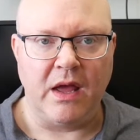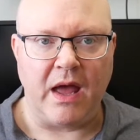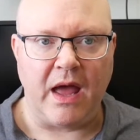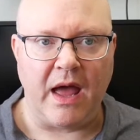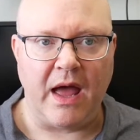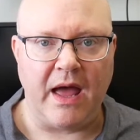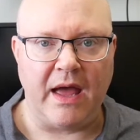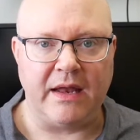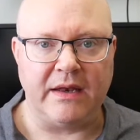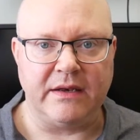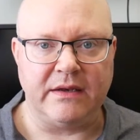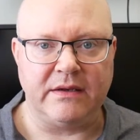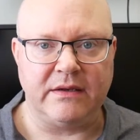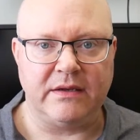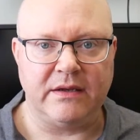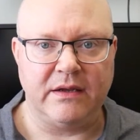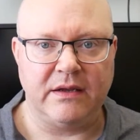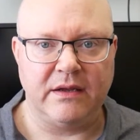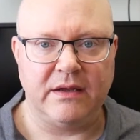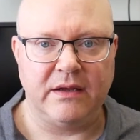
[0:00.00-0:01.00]
And
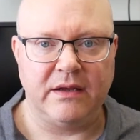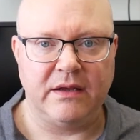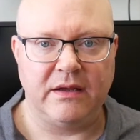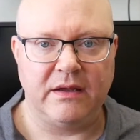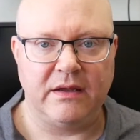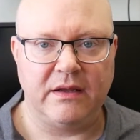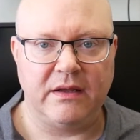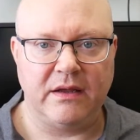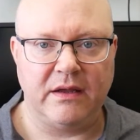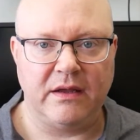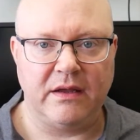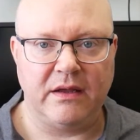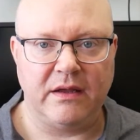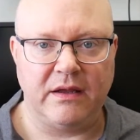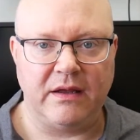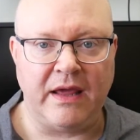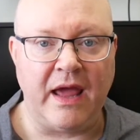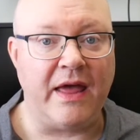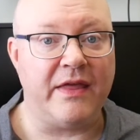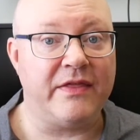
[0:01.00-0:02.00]

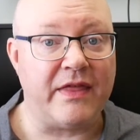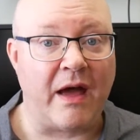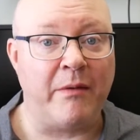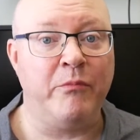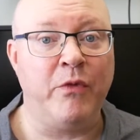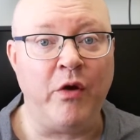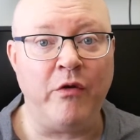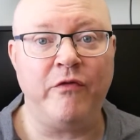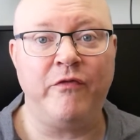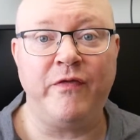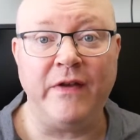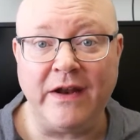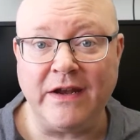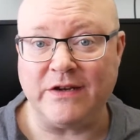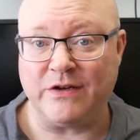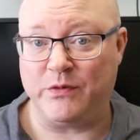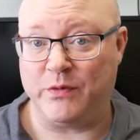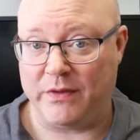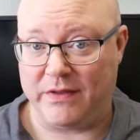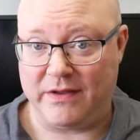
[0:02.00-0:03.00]
yeah, I'm not
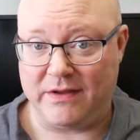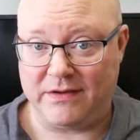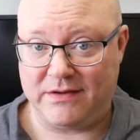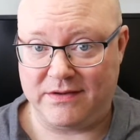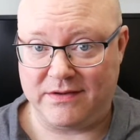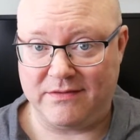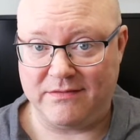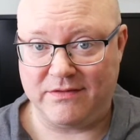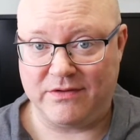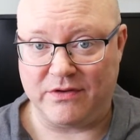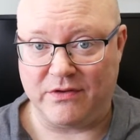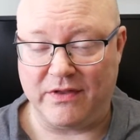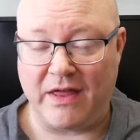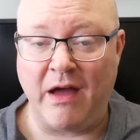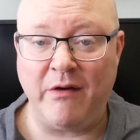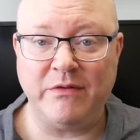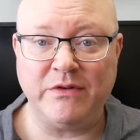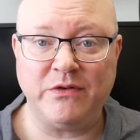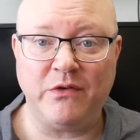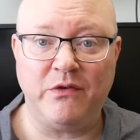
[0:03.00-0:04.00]
finished with this. So
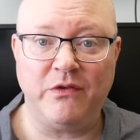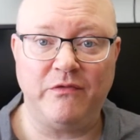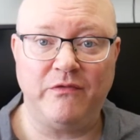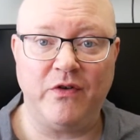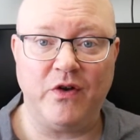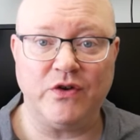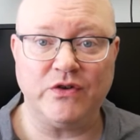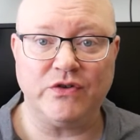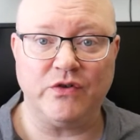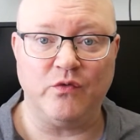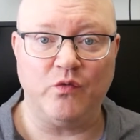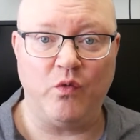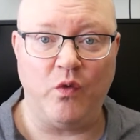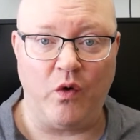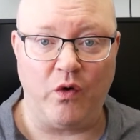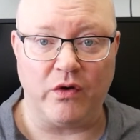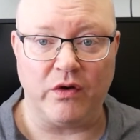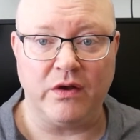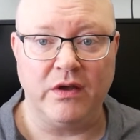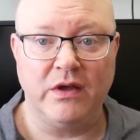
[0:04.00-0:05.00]
that was all version
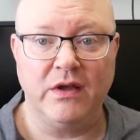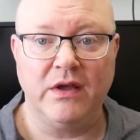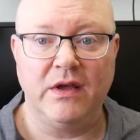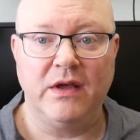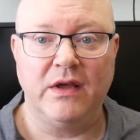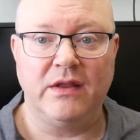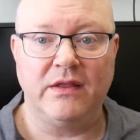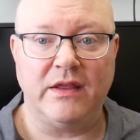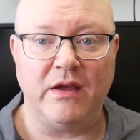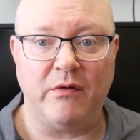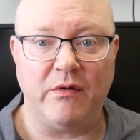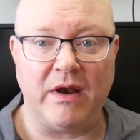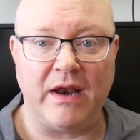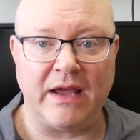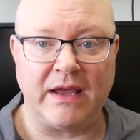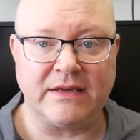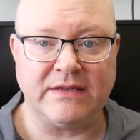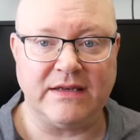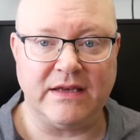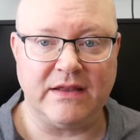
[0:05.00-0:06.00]
1. There, like
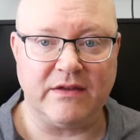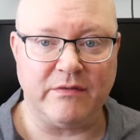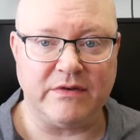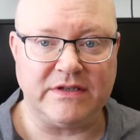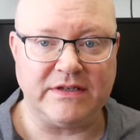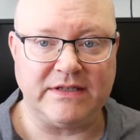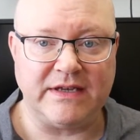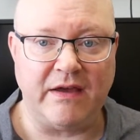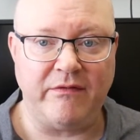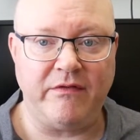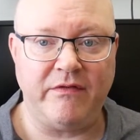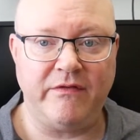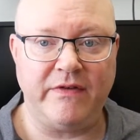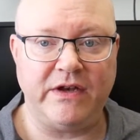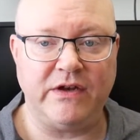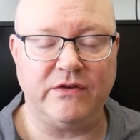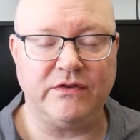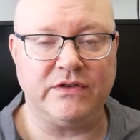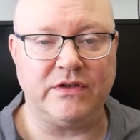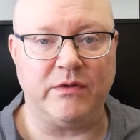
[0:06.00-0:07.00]
I say, there were 7
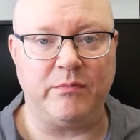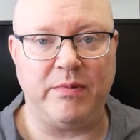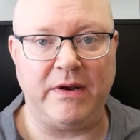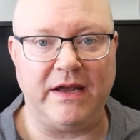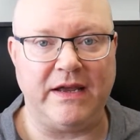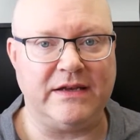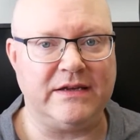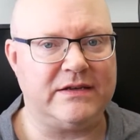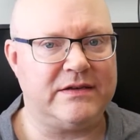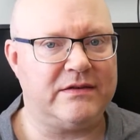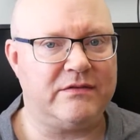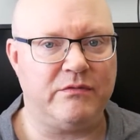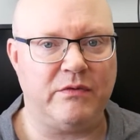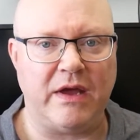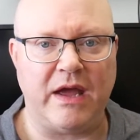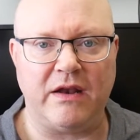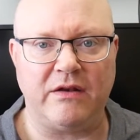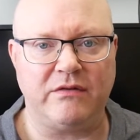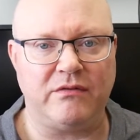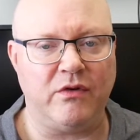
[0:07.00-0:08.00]
videos in the playlist. We
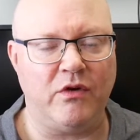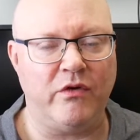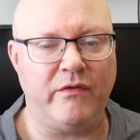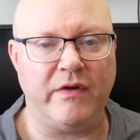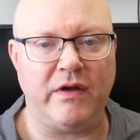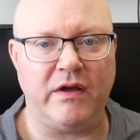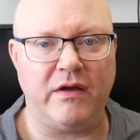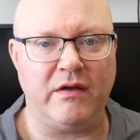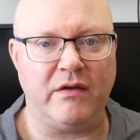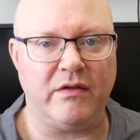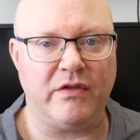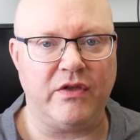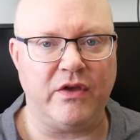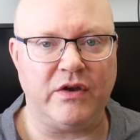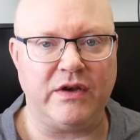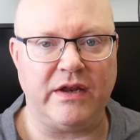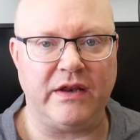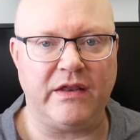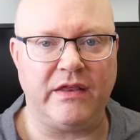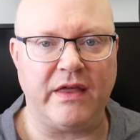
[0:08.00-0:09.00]
had over
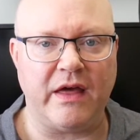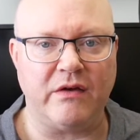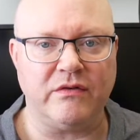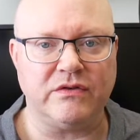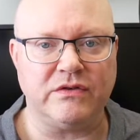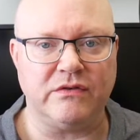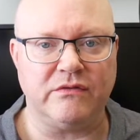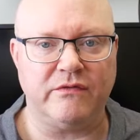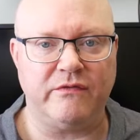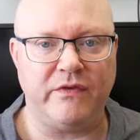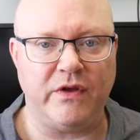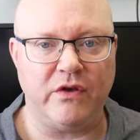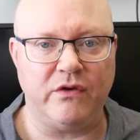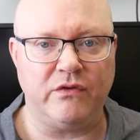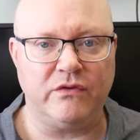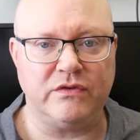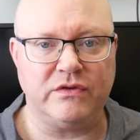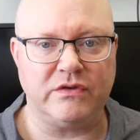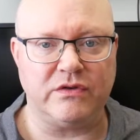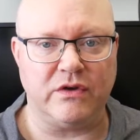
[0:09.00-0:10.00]
13,000
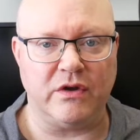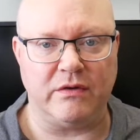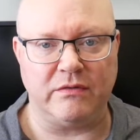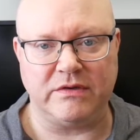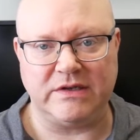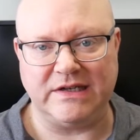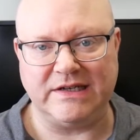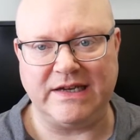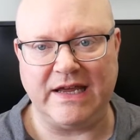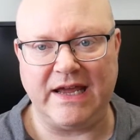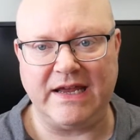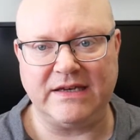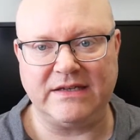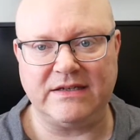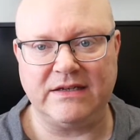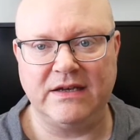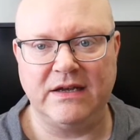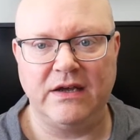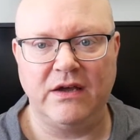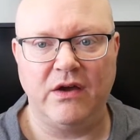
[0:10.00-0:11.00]
views to date
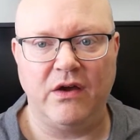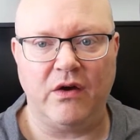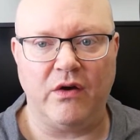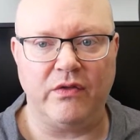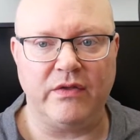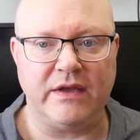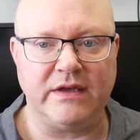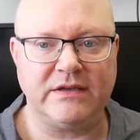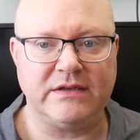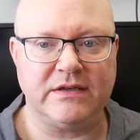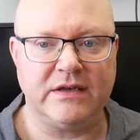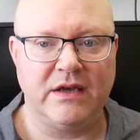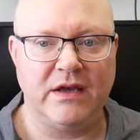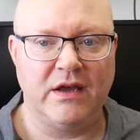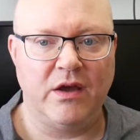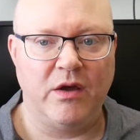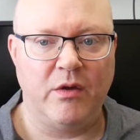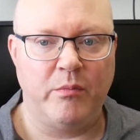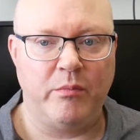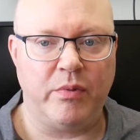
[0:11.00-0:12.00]
on this.
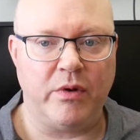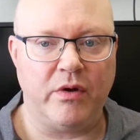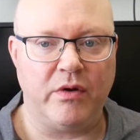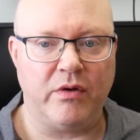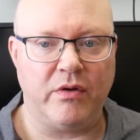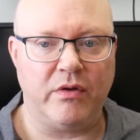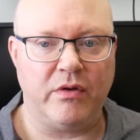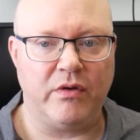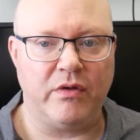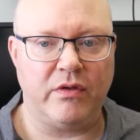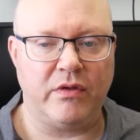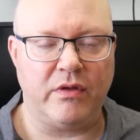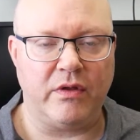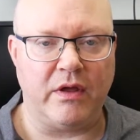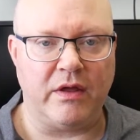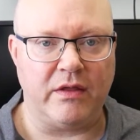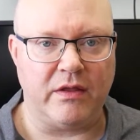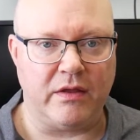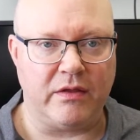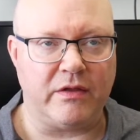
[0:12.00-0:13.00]
But
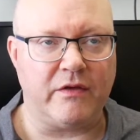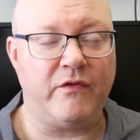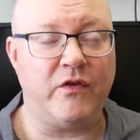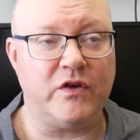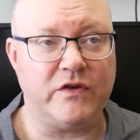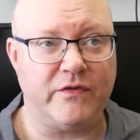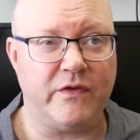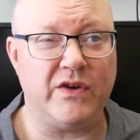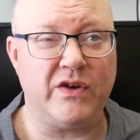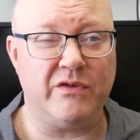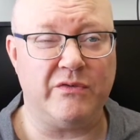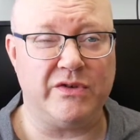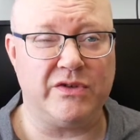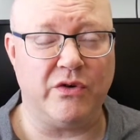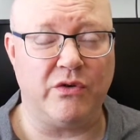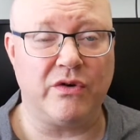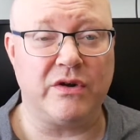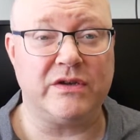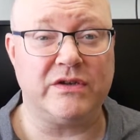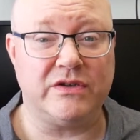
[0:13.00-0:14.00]
the first video was
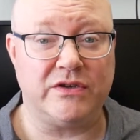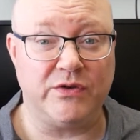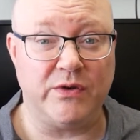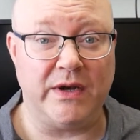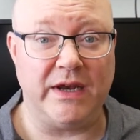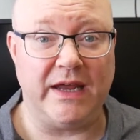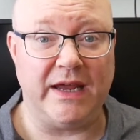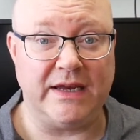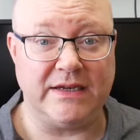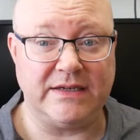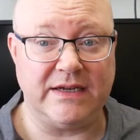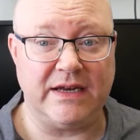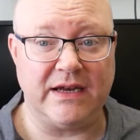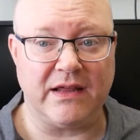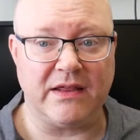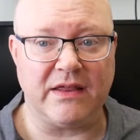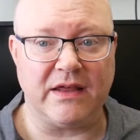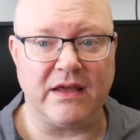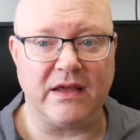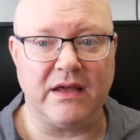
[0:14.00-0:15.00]
August 2018, I
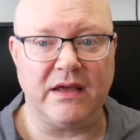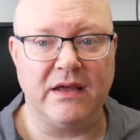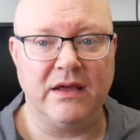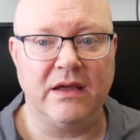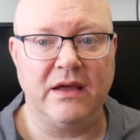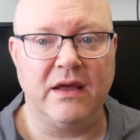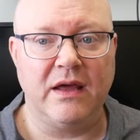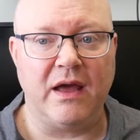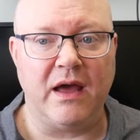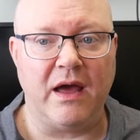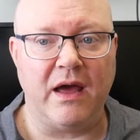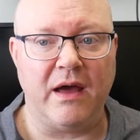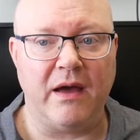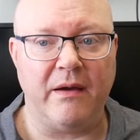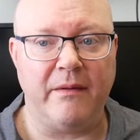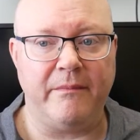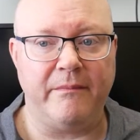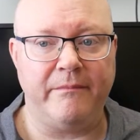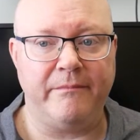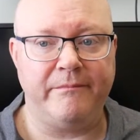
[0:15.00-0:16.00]
think.
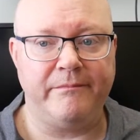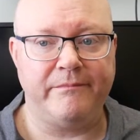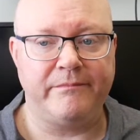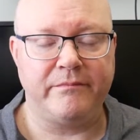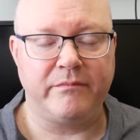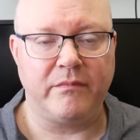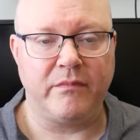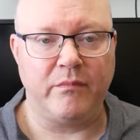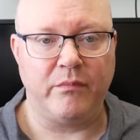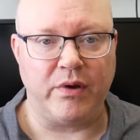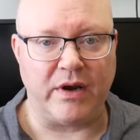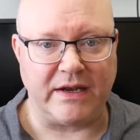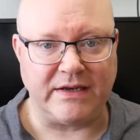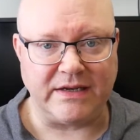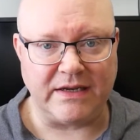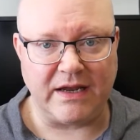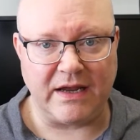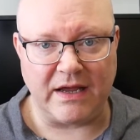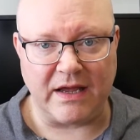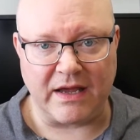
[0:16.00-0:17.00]
But I
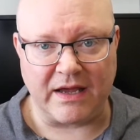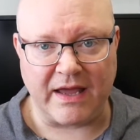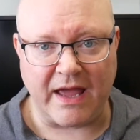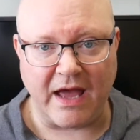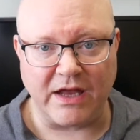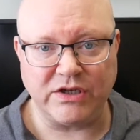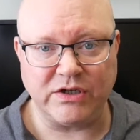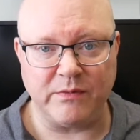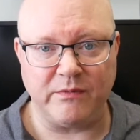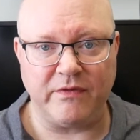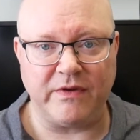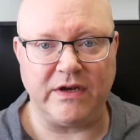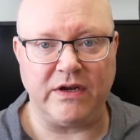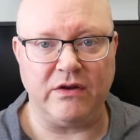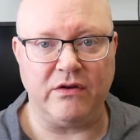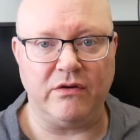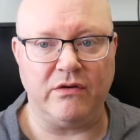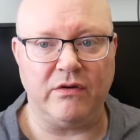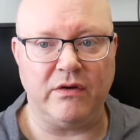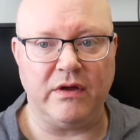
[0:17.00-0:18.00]
did a catch-up
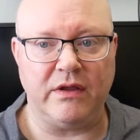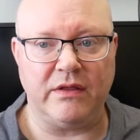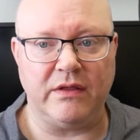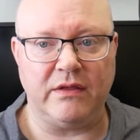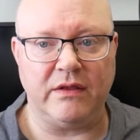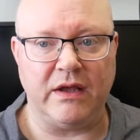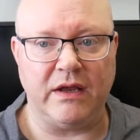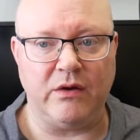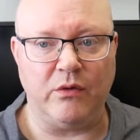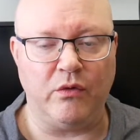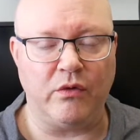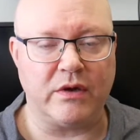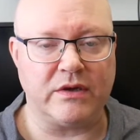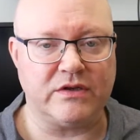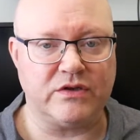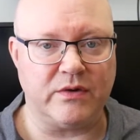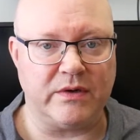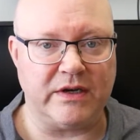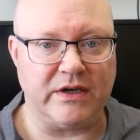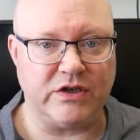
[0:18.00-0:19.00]
video in August
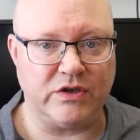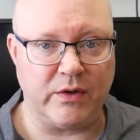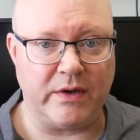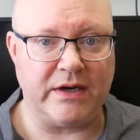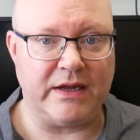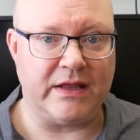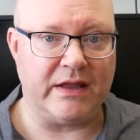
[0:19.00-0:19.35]
2020.